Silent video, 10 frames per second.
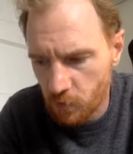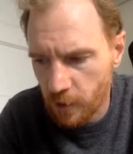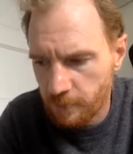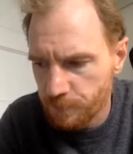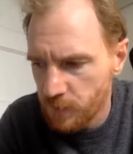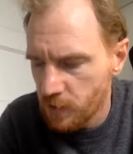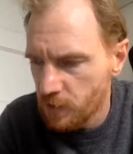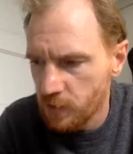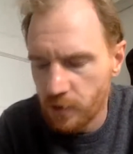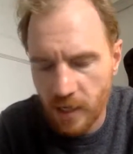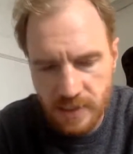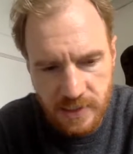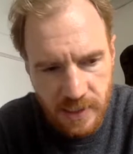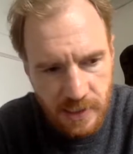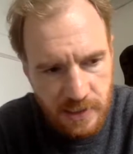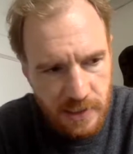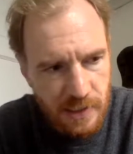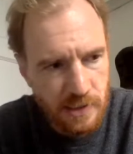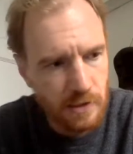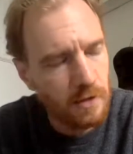Right, the United States
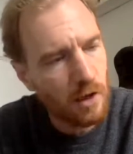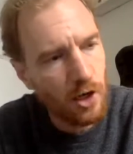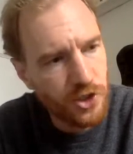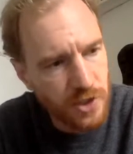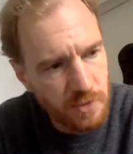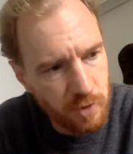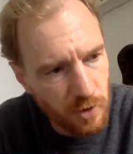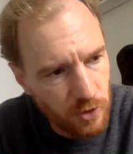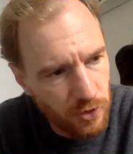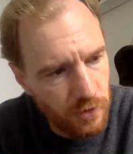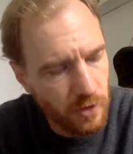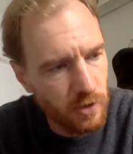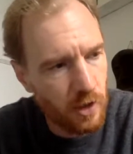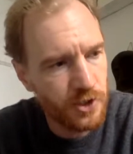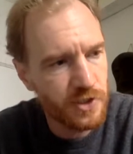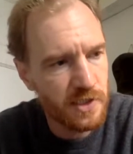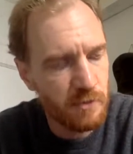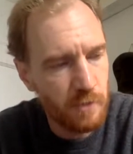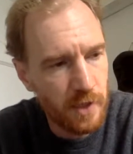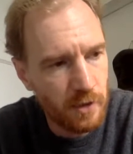is the largest polluter, the largest
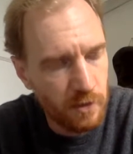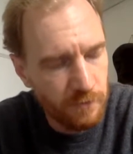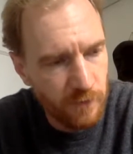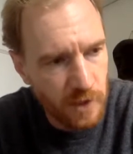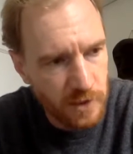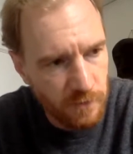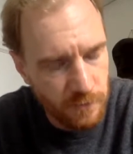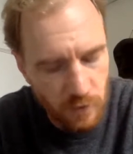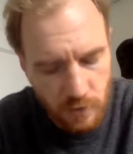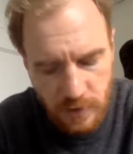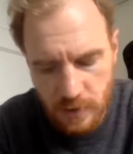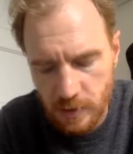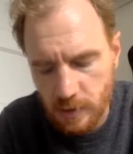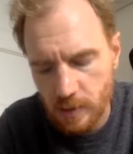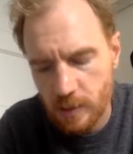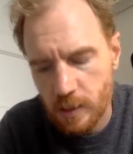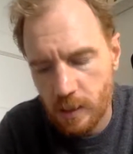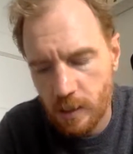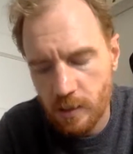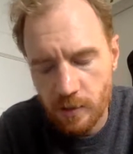emitter of fossil fuels
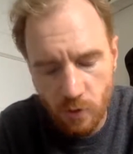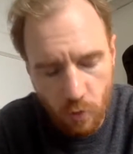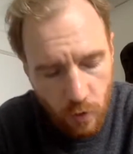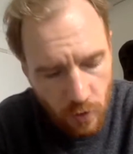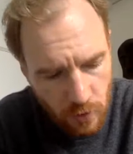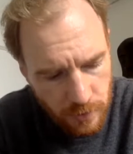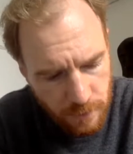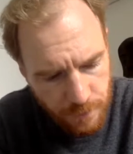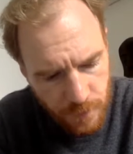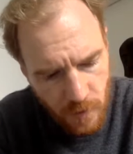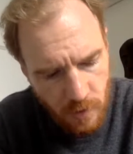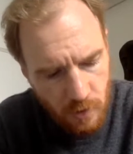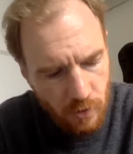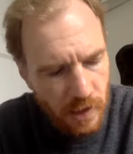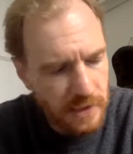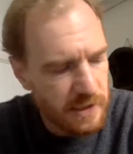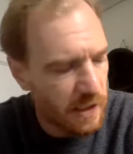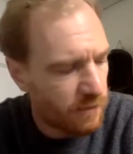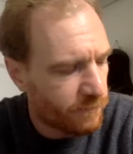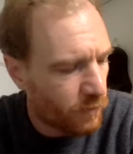in the world. Right? Is
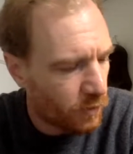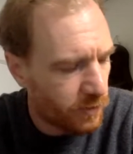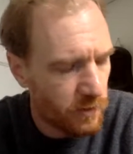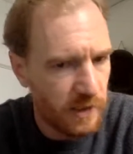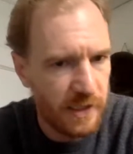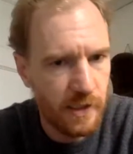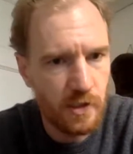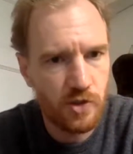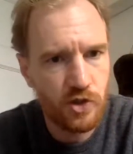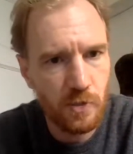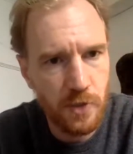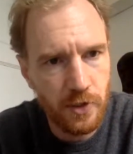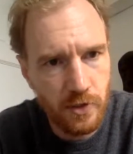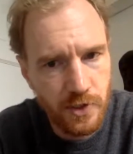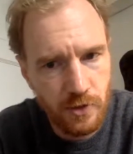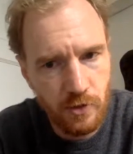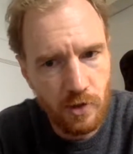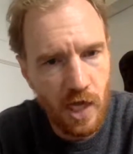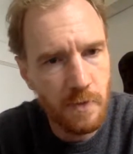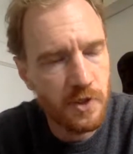therefore the leading contributor to
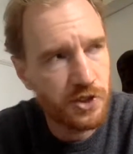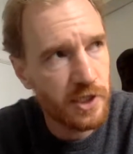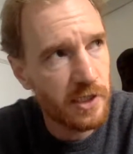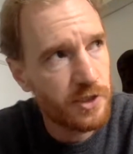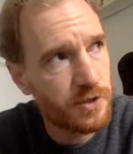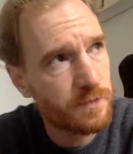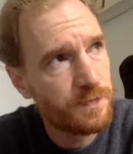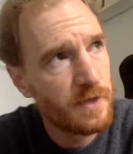climate change.